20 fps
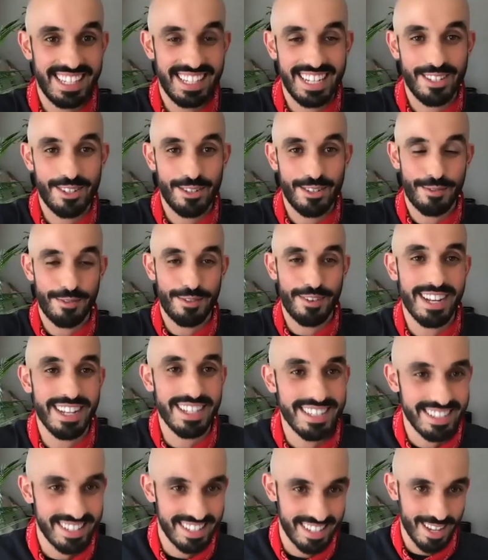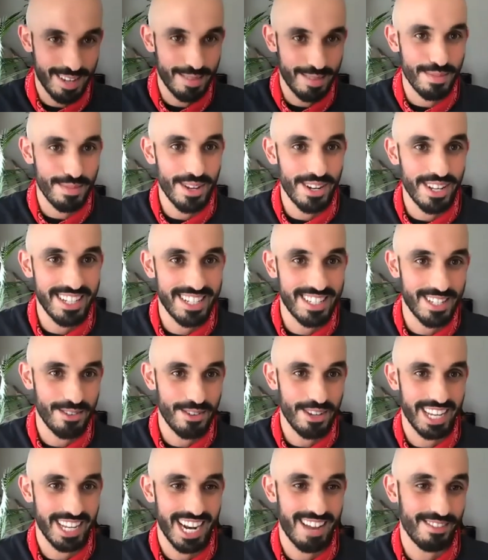dancer friends unmuted so
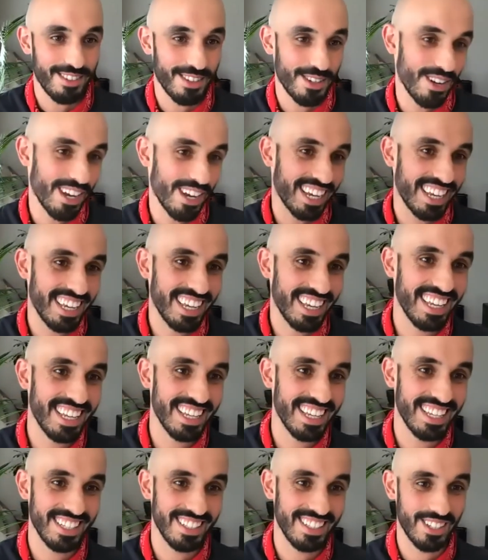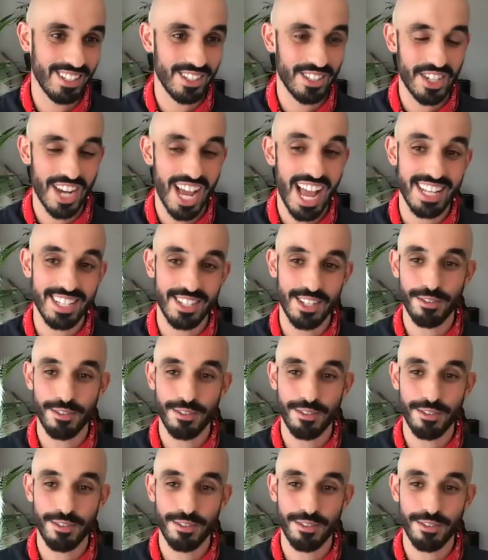we can have a quick little chat.